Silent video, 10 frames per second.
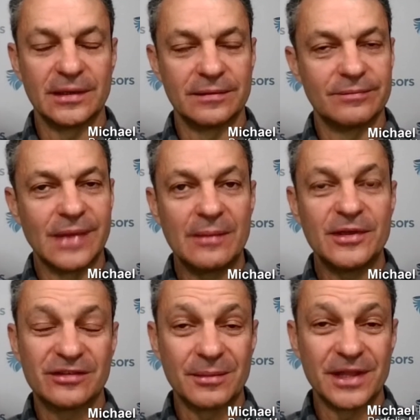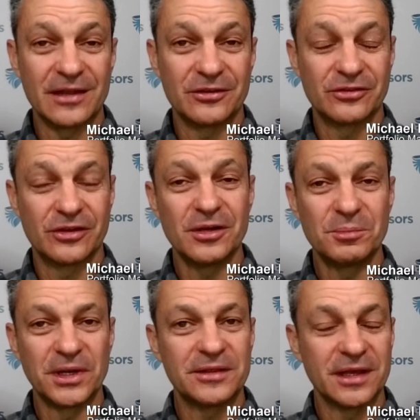And maybe some of that is
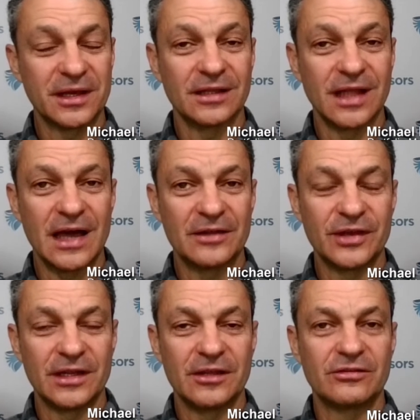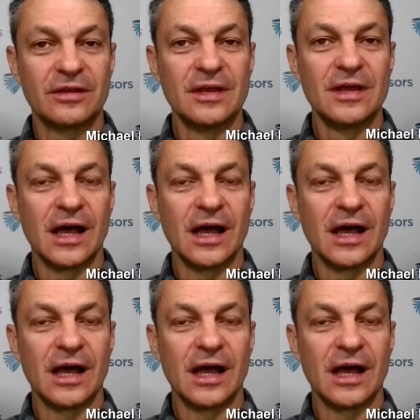good, but I think a lot of it is